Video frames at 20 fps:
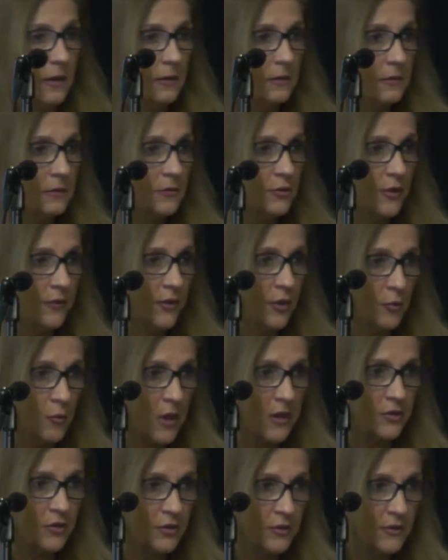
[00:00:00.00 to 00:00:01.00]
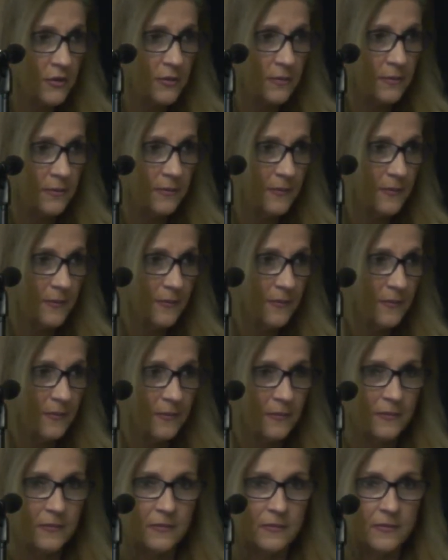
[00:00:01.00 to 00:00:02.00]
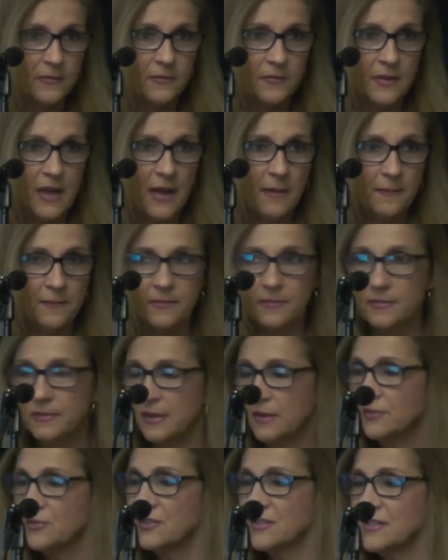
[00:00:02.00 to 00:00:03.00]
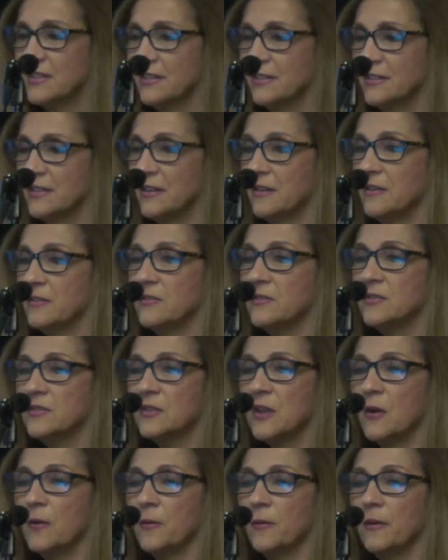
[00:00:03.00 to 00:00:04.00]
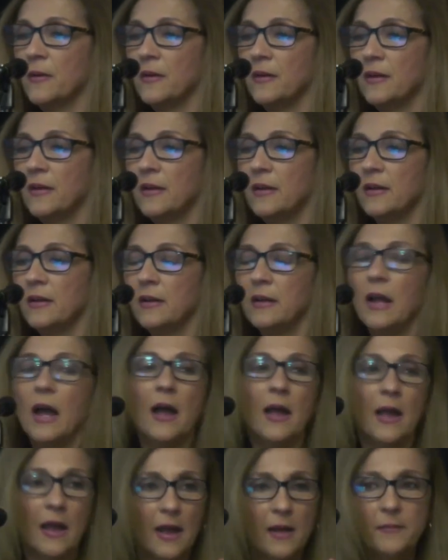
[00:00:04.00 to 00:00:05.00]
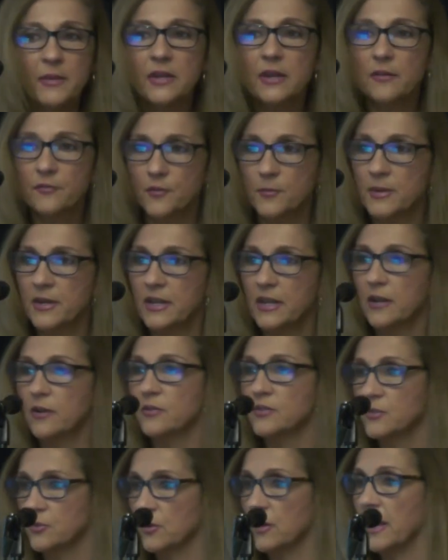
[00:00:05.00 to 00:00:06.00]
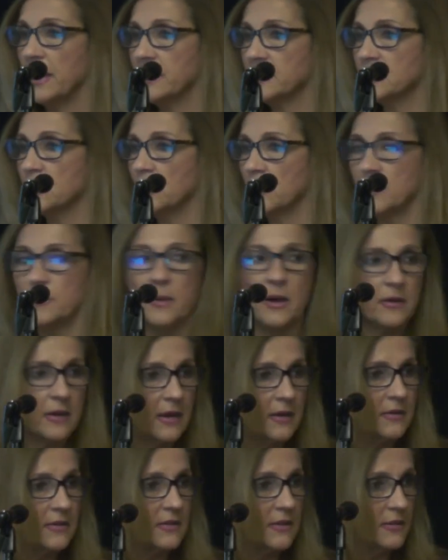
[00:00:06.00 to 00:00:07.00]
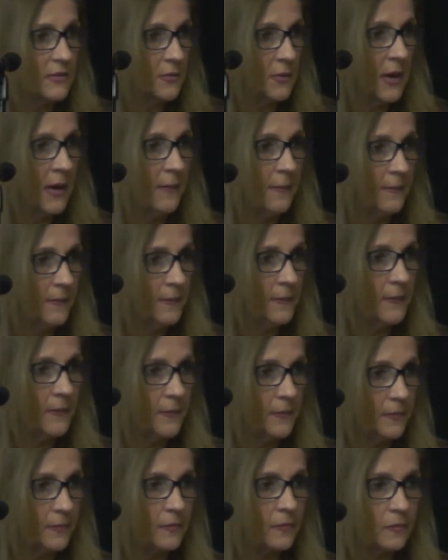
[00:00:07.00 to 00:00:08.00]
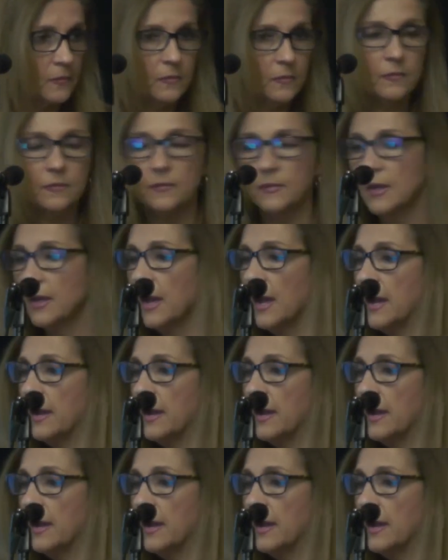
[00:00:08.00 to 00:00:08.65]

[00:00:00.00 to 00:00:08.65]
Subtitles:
Do you have any questions? No, I'll just continue. So, everybody here has heard about ACEs, right? Okay.